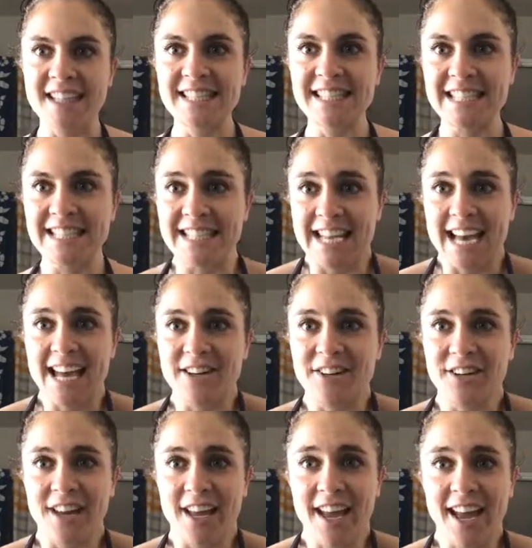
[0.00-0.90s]

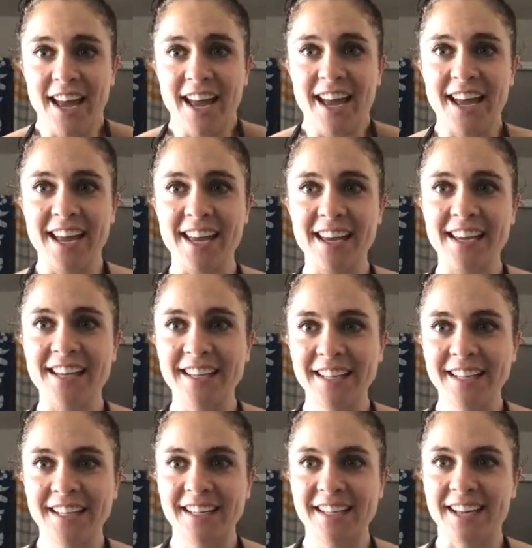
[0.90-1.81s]
Saturday.
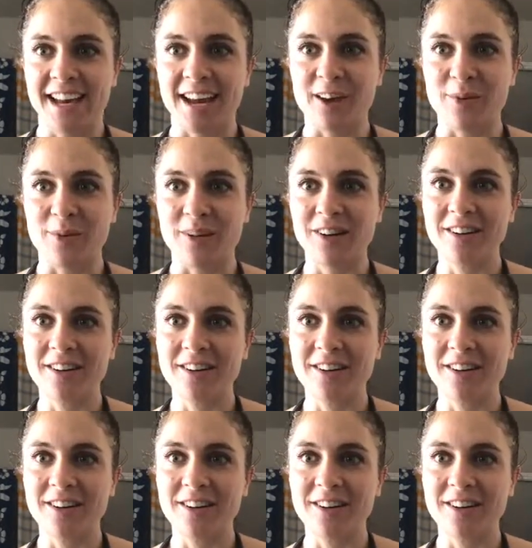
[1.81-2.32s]
How are